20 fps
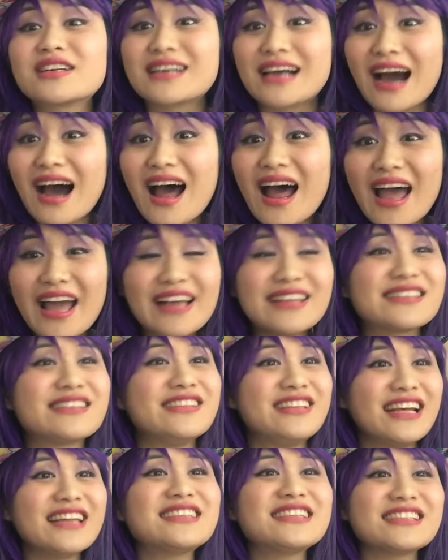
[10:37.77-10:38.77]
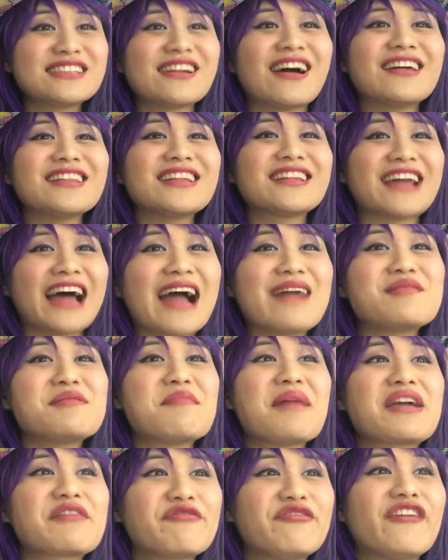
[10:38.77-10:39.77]
Guys, this is not the time to
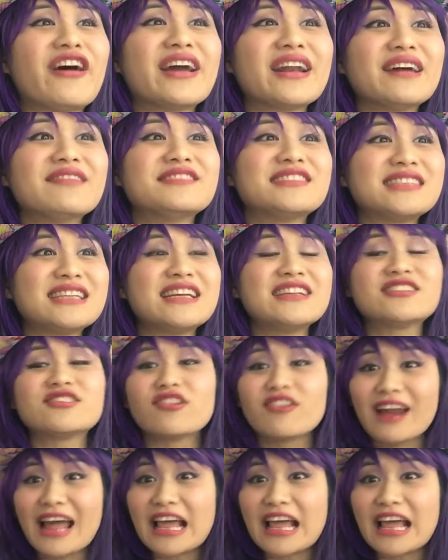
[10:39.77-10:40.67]
make fun of Caesar.